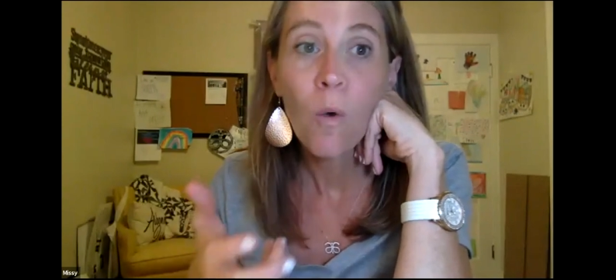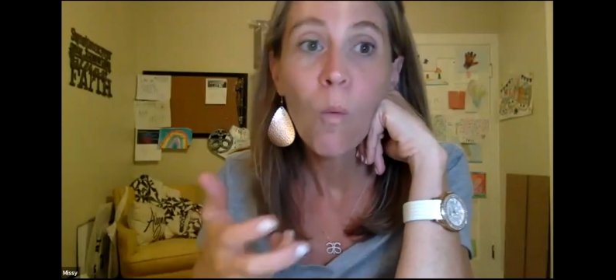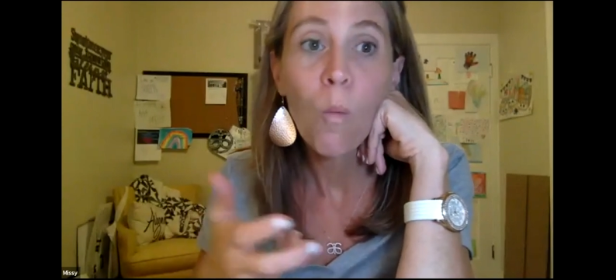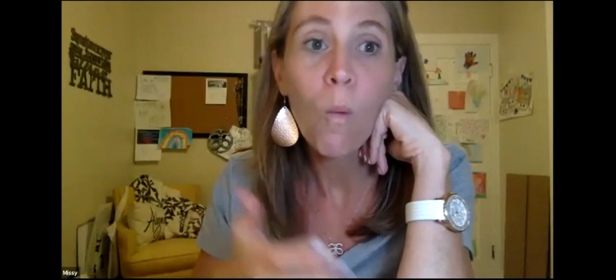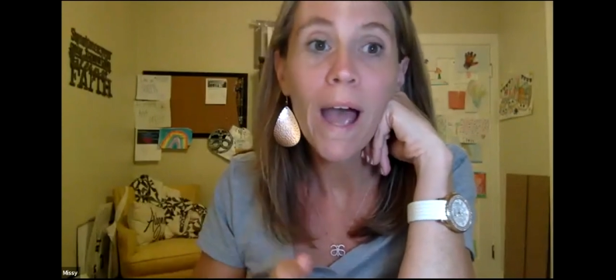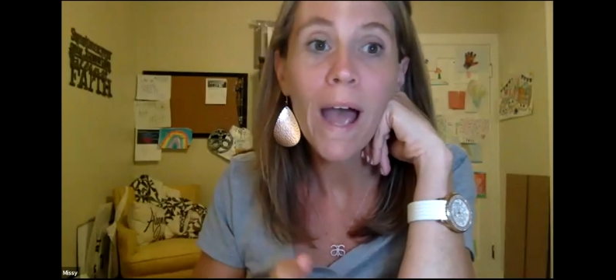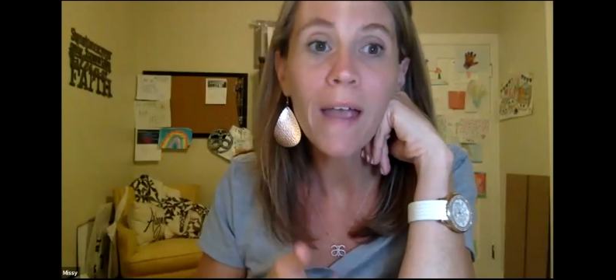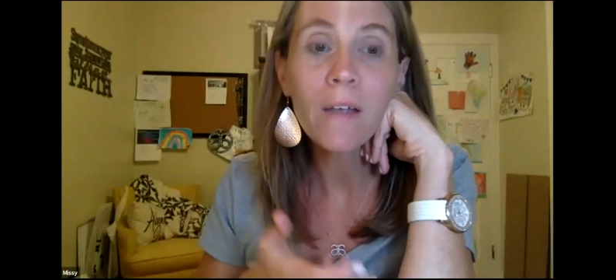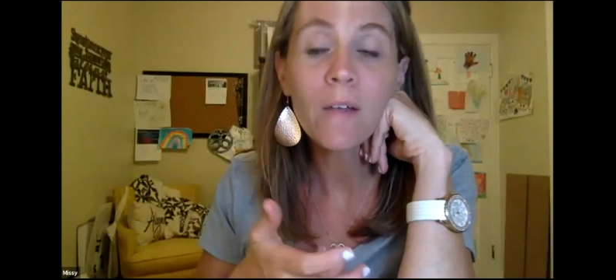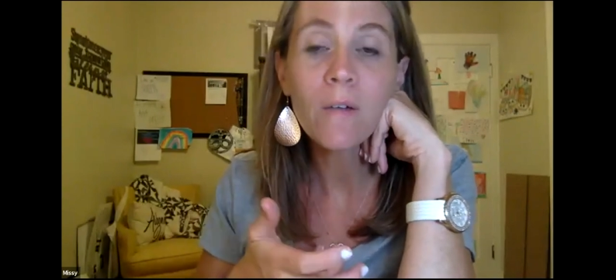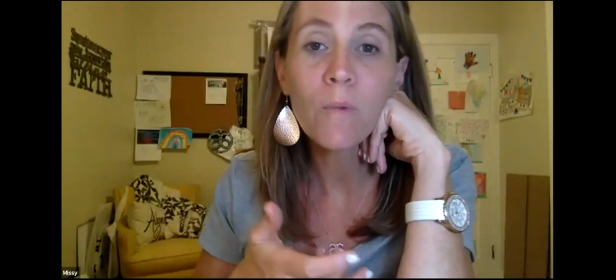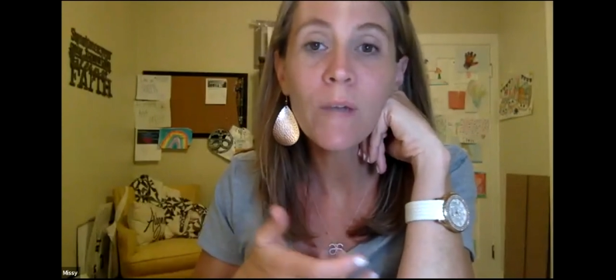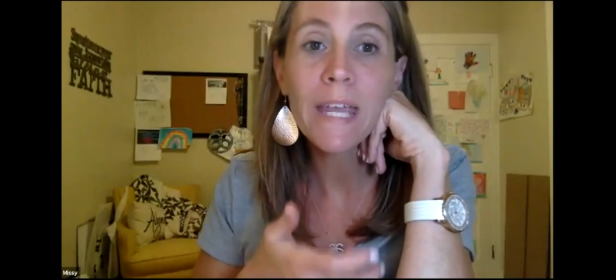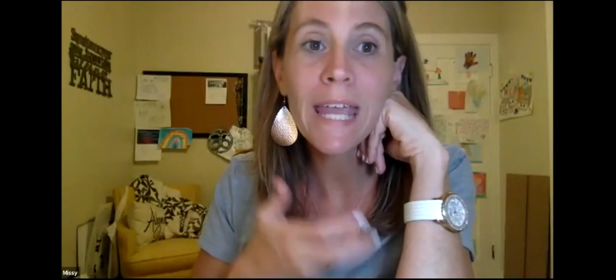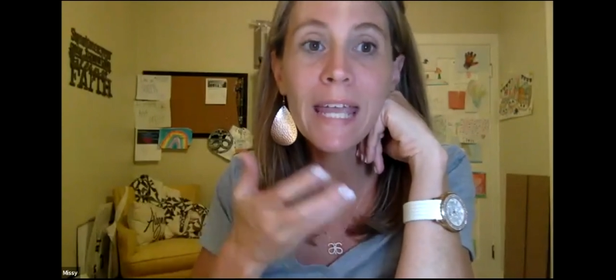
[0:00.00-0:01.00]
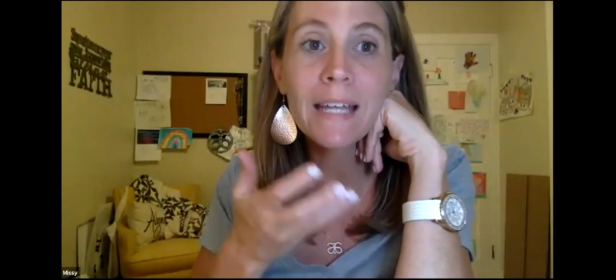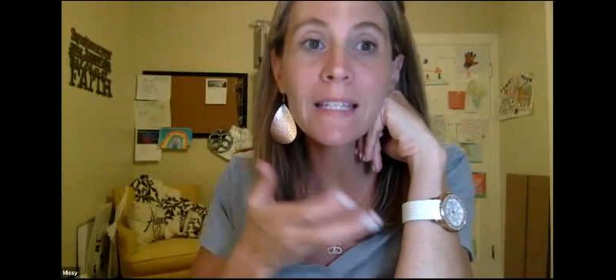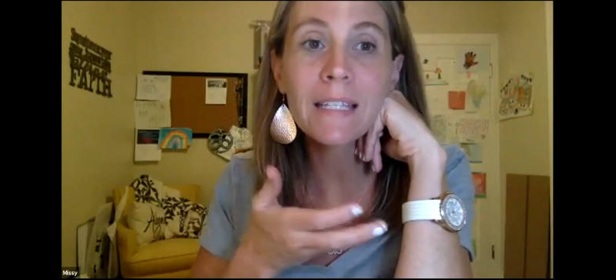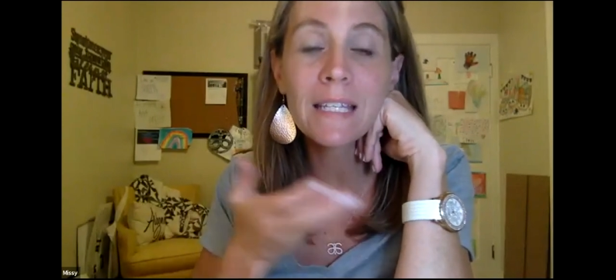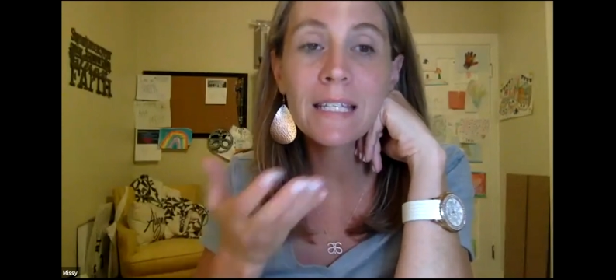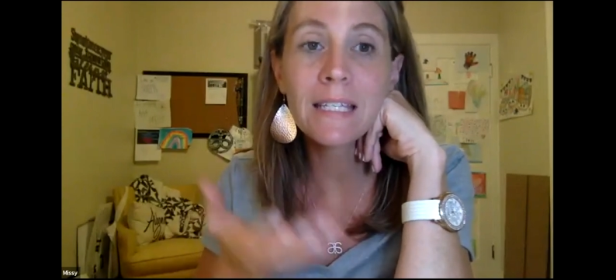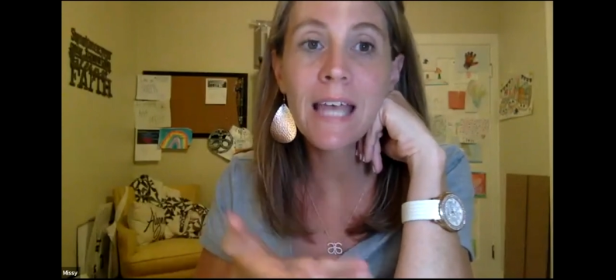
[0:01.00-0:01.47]
Why we
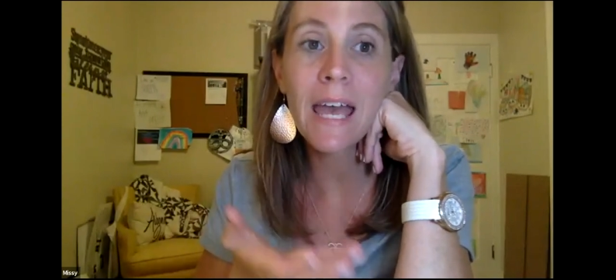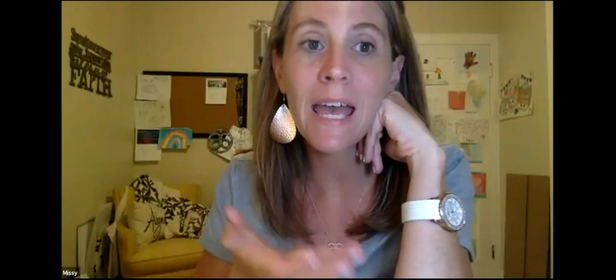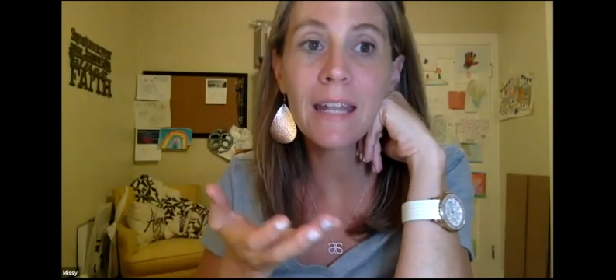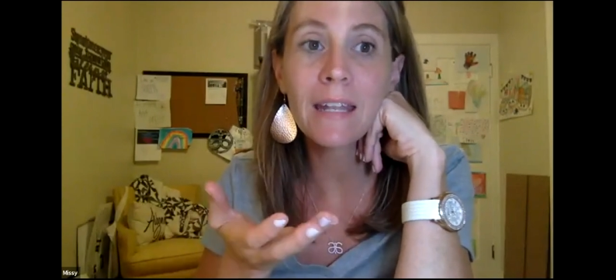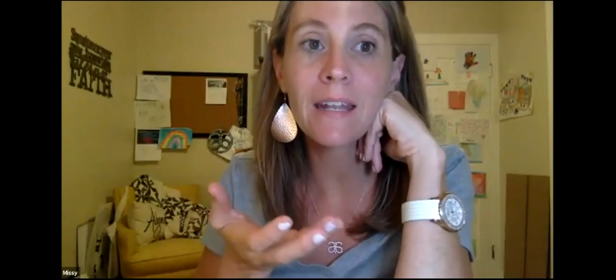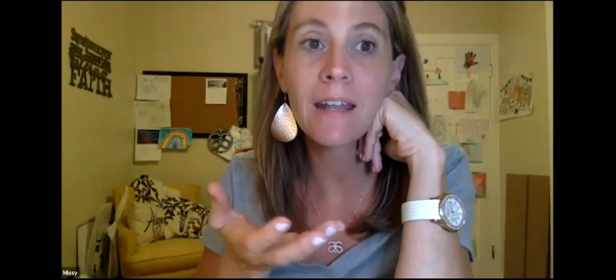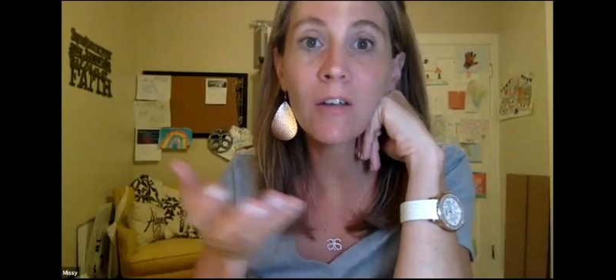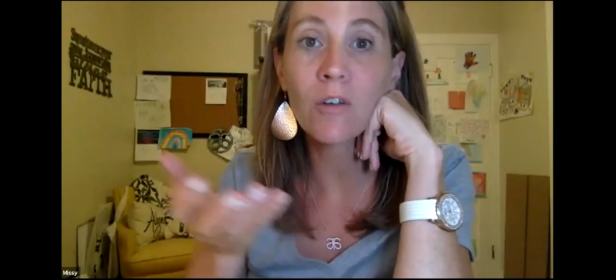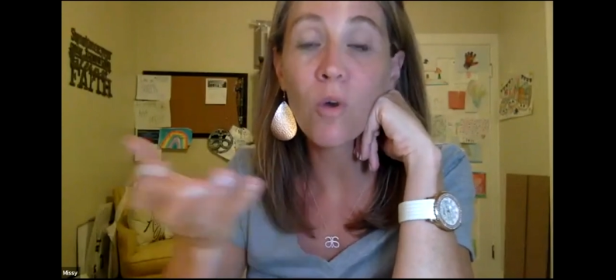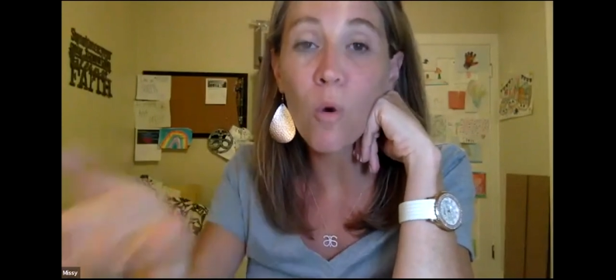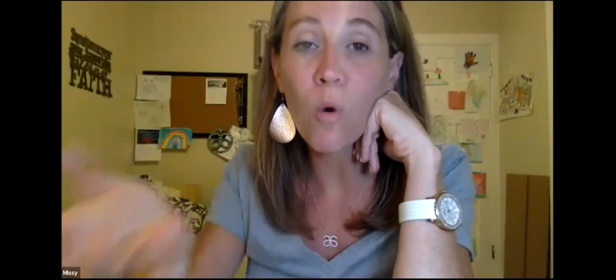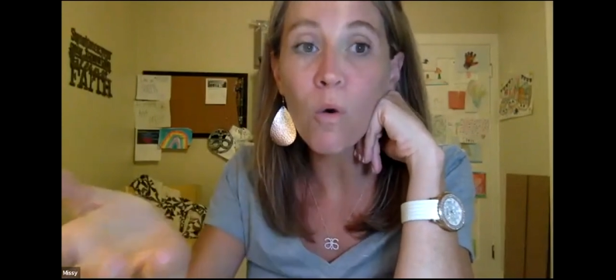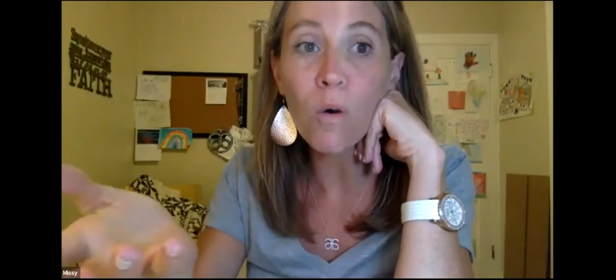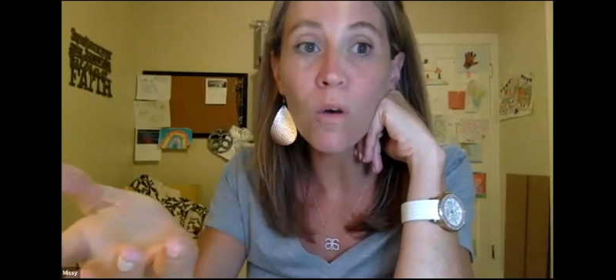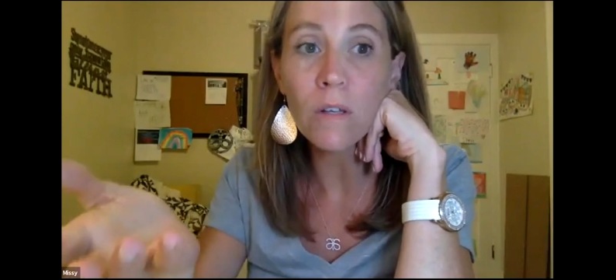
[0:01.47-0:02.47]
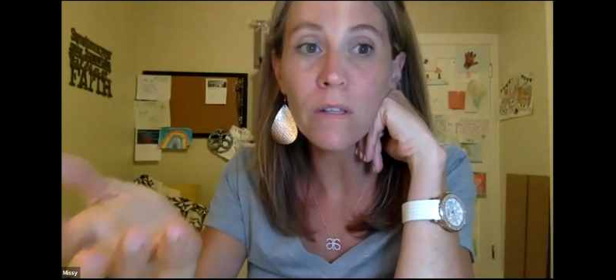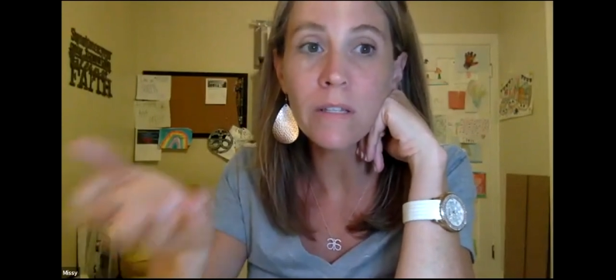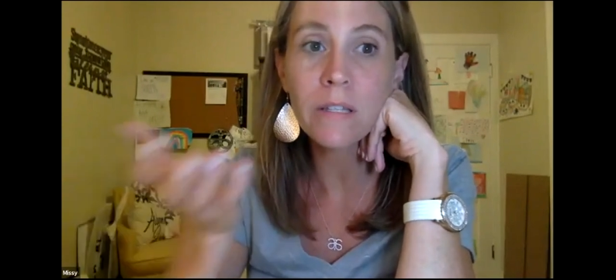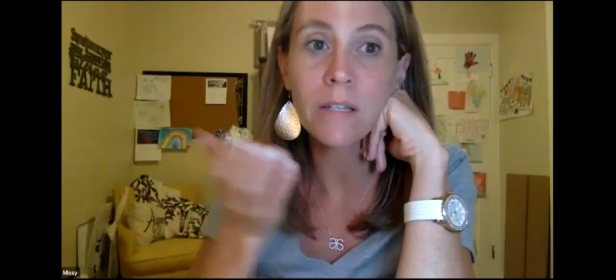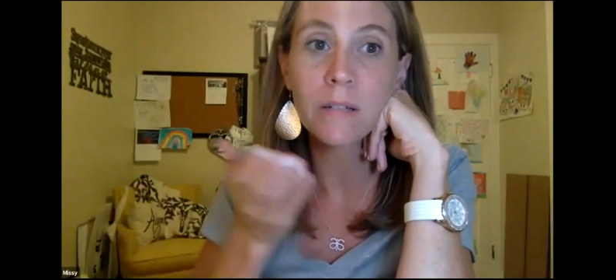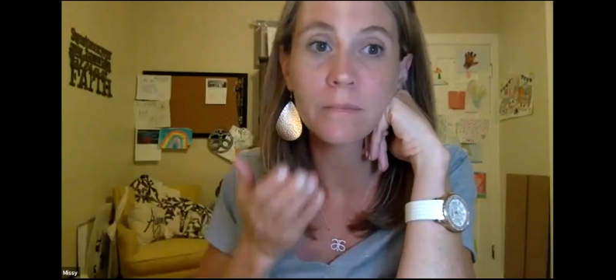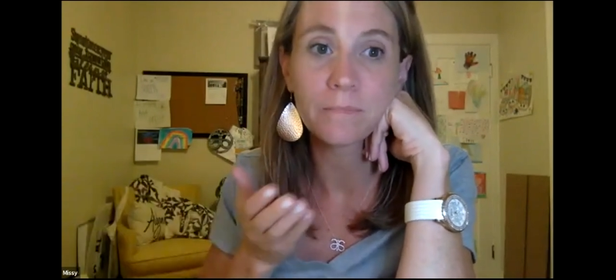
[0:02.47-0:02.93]
can't set goals